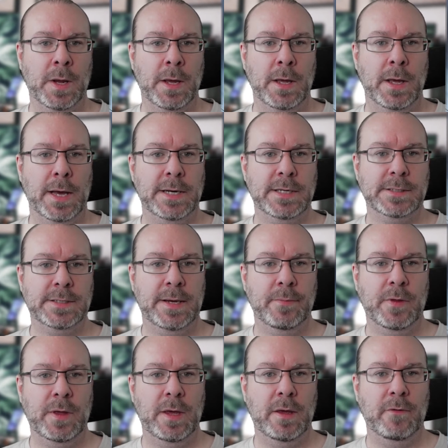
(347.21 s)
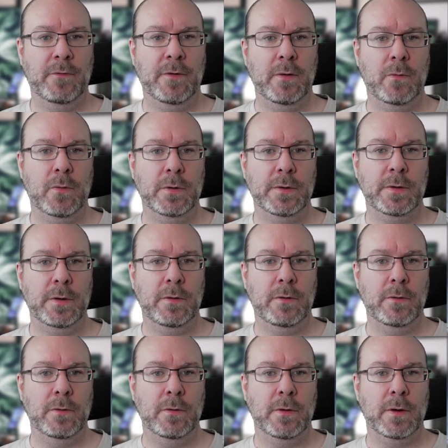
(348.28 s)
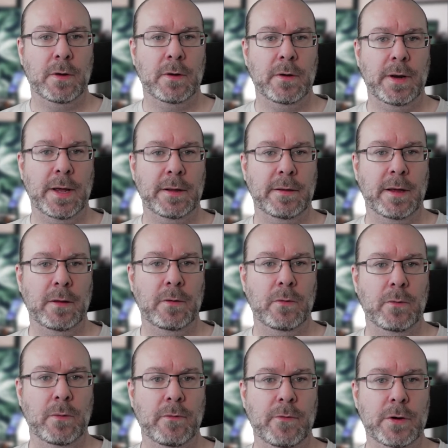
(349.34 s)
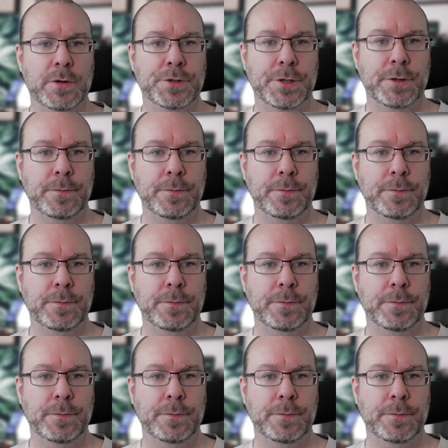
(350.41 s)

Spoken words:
And the same thing if I wanted to connect that to a version.